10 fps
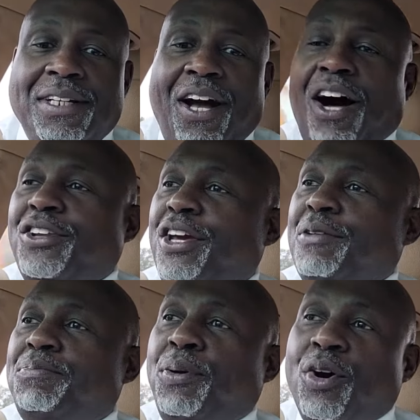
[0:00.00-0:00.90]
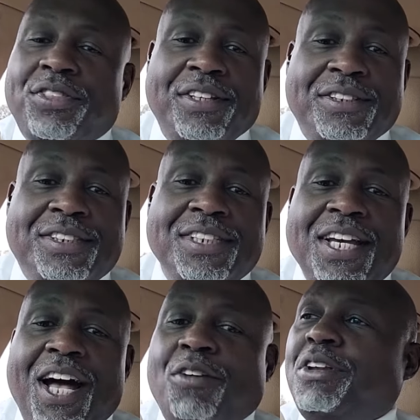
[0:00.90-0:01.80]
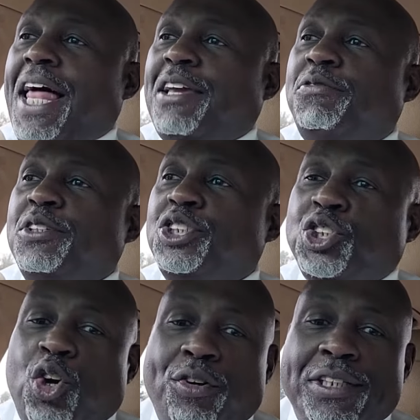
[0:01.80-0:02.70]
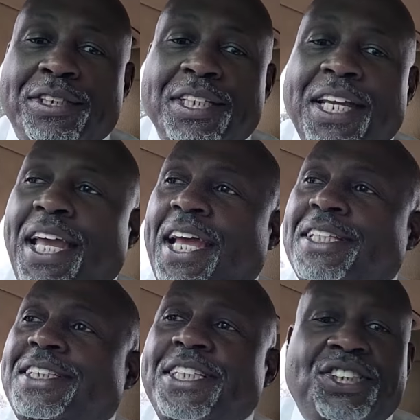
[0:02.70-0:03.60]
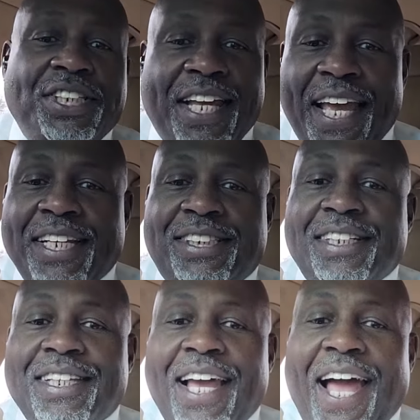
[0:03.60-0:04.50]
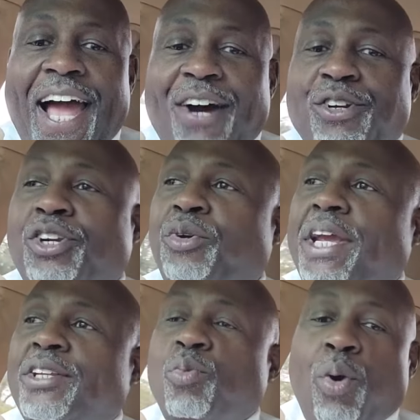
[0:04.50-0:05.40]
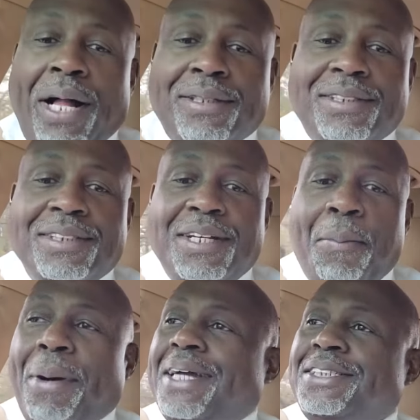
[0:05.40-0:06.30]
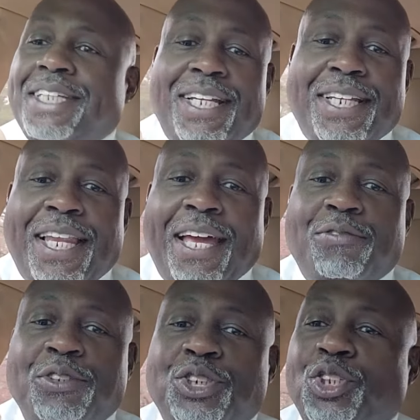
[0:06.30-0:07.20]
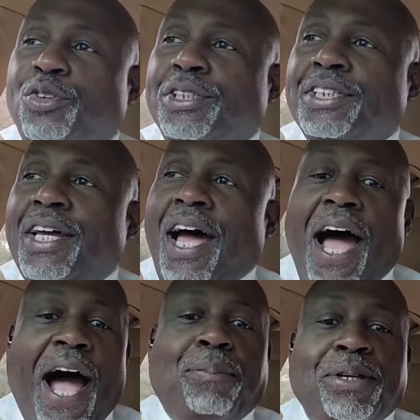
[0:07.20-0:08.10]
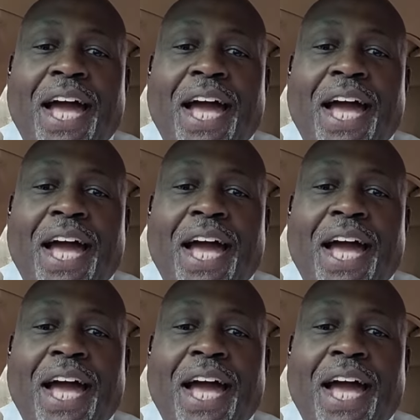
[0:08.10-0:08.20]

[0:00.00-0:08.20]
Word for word: on the importance of life insurance and teach an agent how to create wealth by selling life insurance. Happy